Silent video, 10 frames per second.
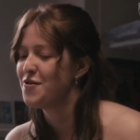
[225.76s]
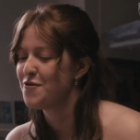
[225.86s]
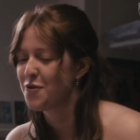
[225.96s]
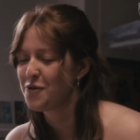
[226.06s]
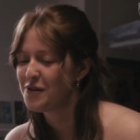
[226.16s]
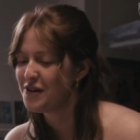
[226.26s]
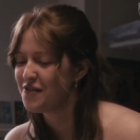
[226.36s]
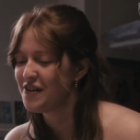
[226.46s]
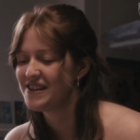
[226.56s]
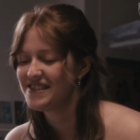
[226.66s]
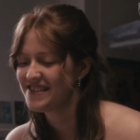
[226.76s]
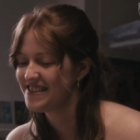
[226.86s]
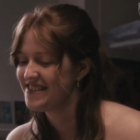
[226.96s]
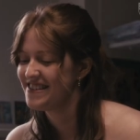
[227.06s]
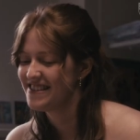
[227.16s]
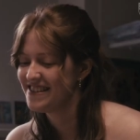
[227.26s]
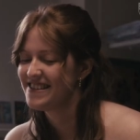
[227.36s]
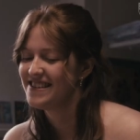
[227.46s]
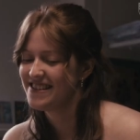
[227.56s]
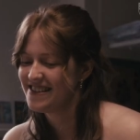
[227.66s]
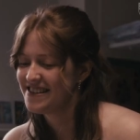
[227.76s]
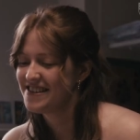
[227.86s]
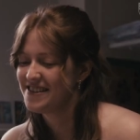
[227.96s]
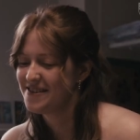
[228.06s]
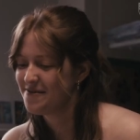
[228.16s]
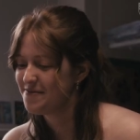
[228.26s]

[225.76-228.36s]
the range of optional modules and the way that the